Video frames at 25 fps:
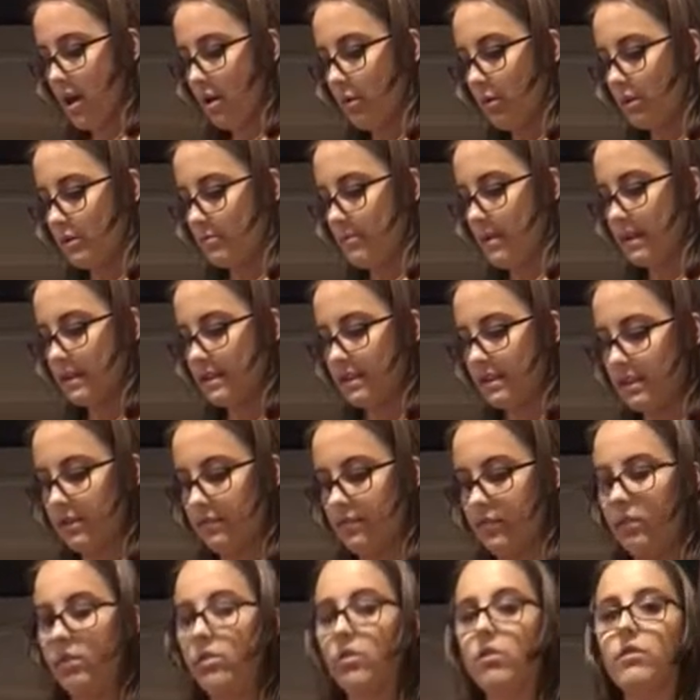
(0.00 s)
which makes it
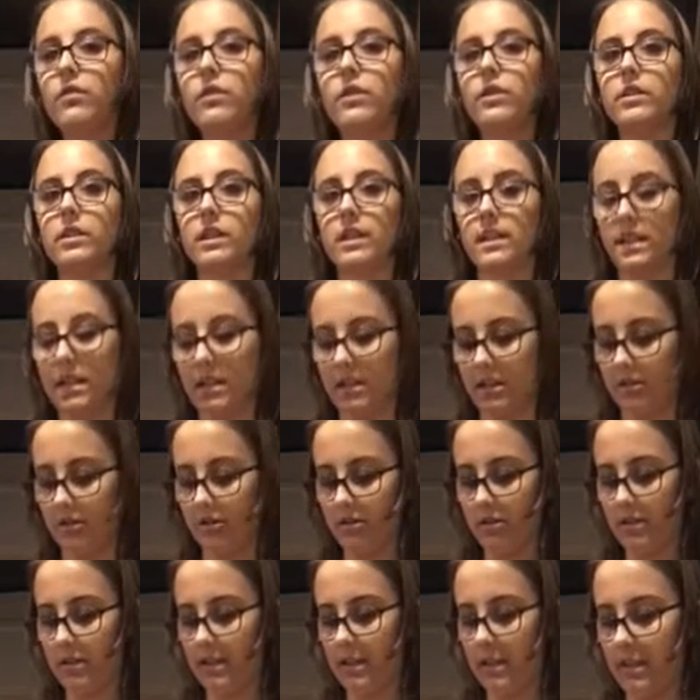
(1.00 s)
difficult for
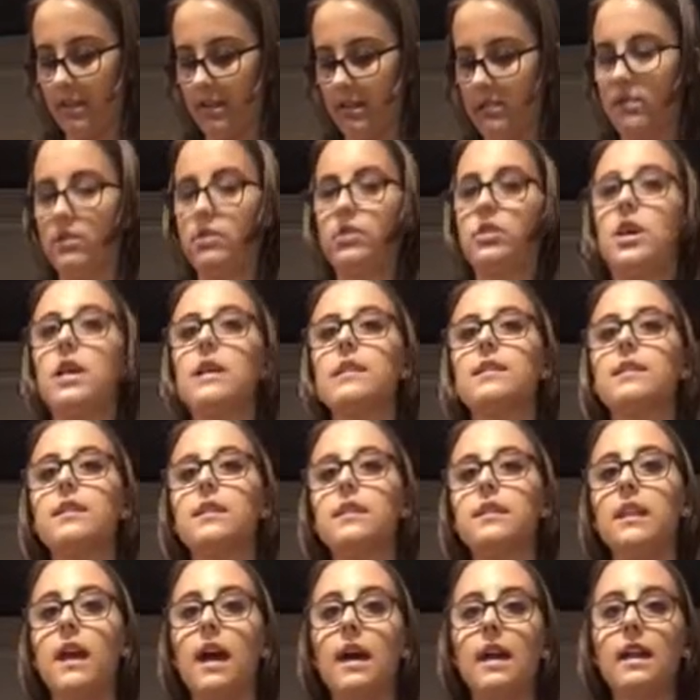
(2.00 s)
teenagers to get the
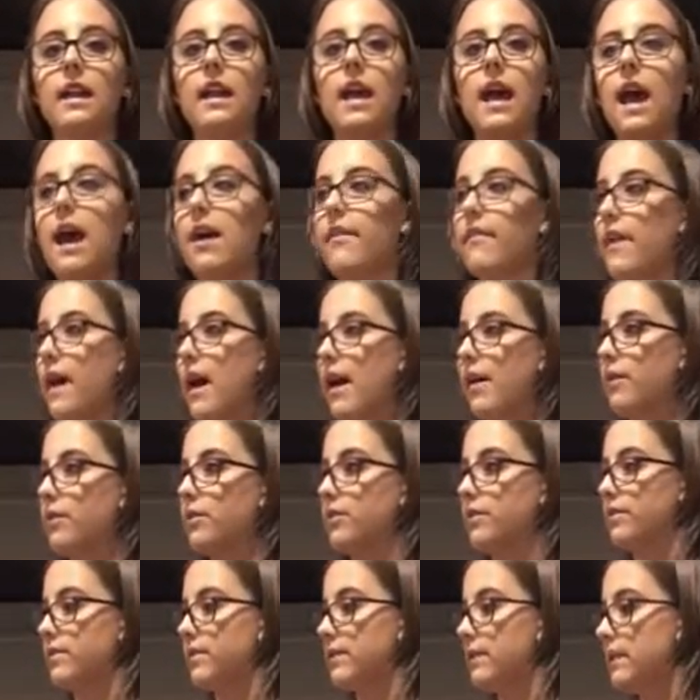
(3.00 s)
suggested 9.5
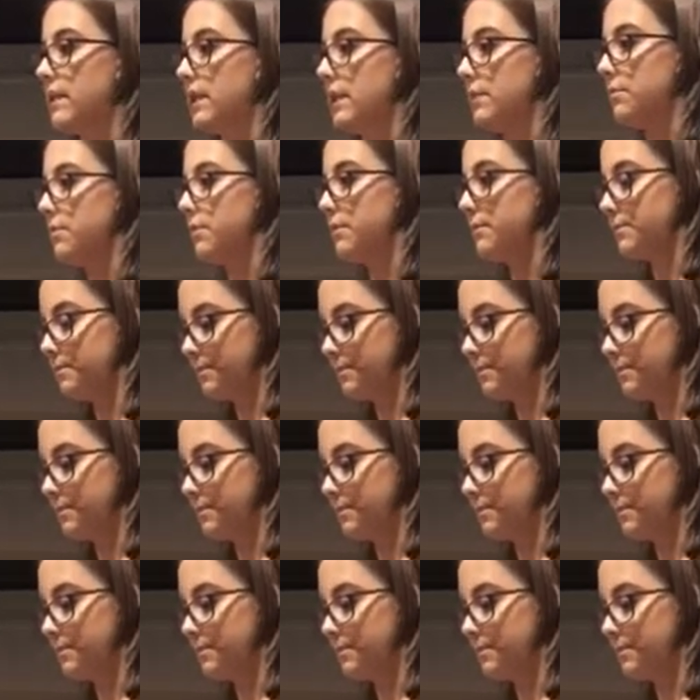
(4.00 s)
hours of sleep.